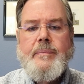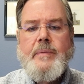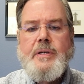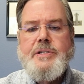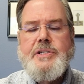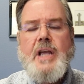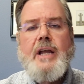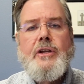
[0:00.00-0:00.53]
a
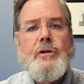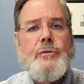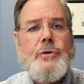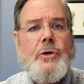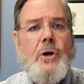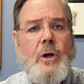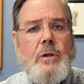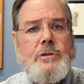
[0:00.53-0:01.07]

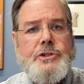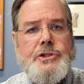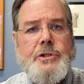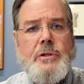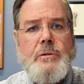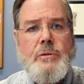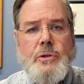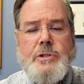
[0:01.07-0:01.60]
secular
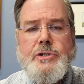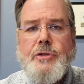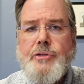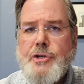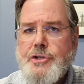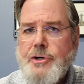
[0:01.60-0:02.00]
culture looks at the